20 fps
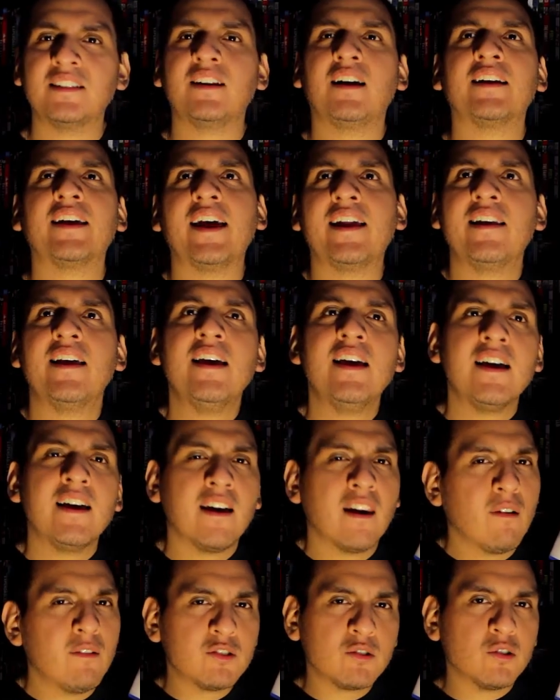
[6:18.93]
And again,
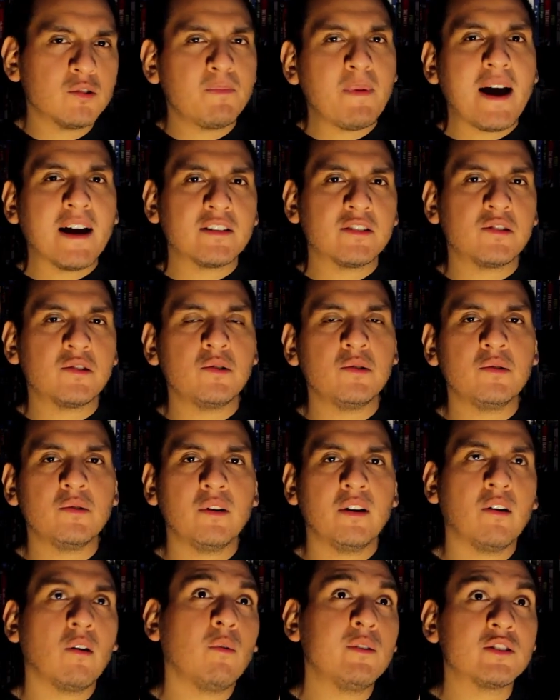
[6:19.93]
it always goes
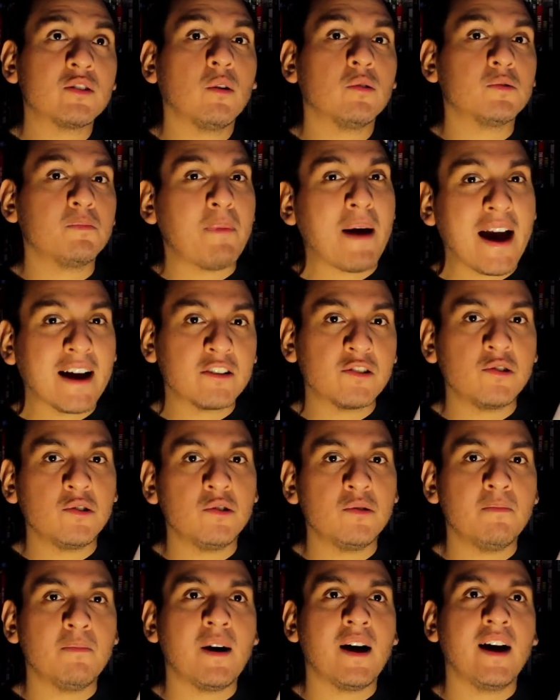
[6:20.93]
back
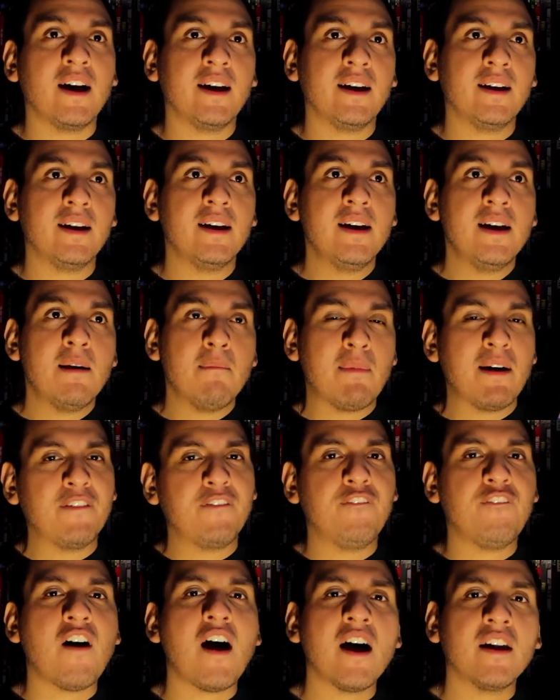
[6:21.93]
to my
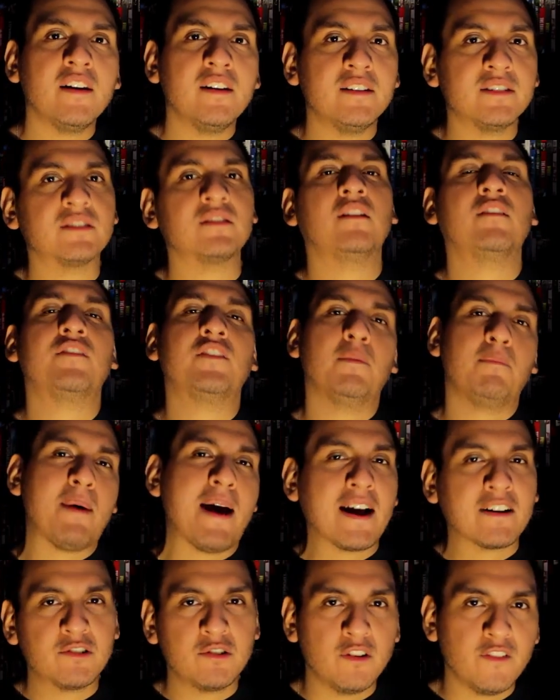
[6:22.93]
fondness of the
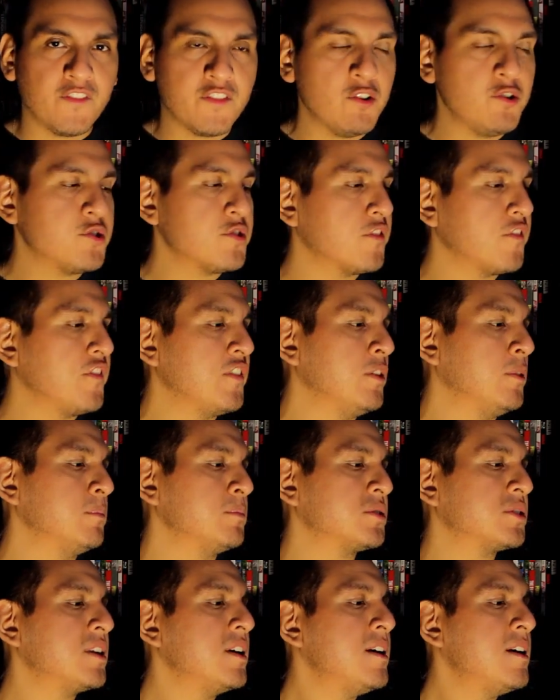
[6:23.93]
Back to the Future
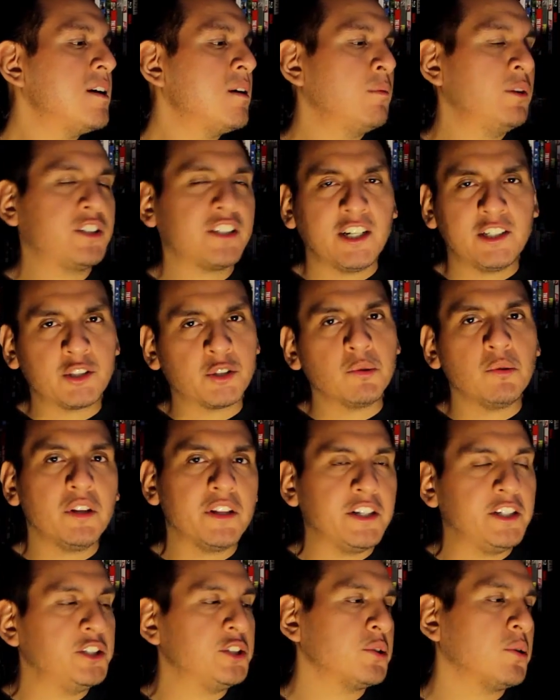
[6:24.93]
films, which I
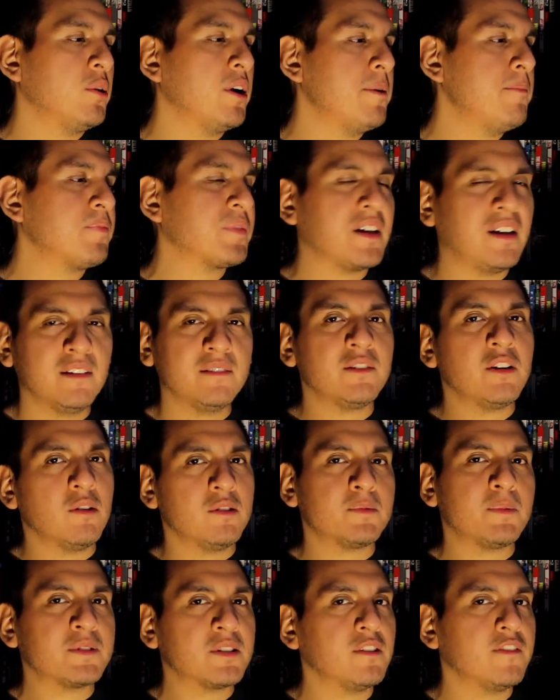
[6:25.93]
truly enjoy. You know,
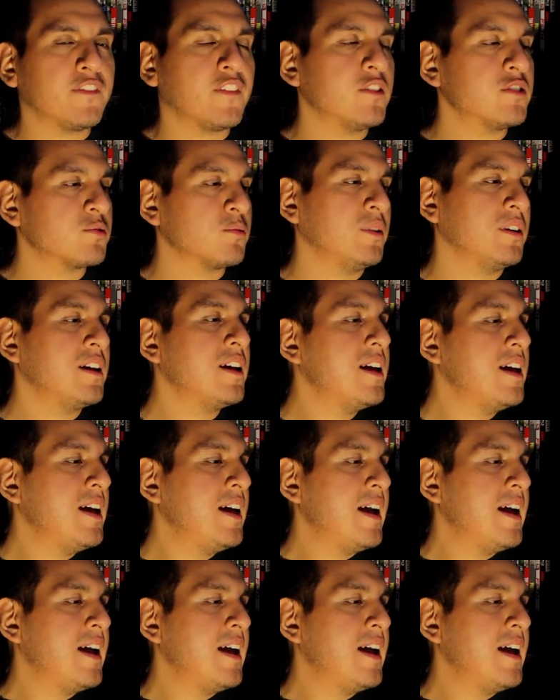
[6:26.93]
especially the first one.